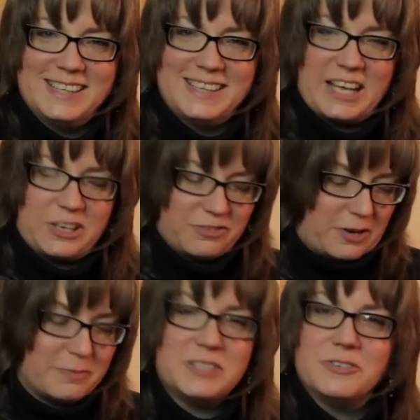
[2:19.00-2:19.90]
Thank you very
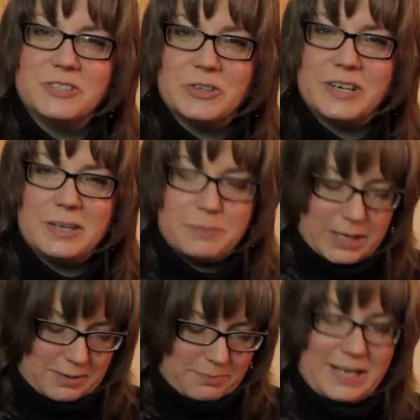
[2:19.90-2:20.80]
much for joining
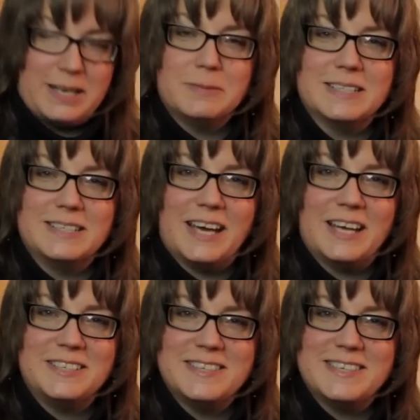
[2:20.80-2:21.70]
me. My name is Linda
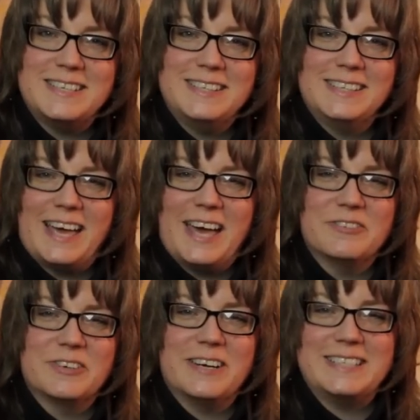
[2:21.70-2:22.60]
Hutchinson. Have
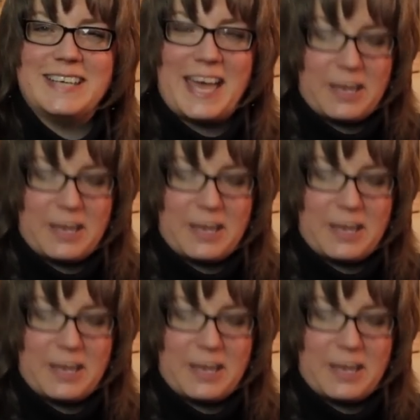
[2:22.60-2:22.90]
a great day.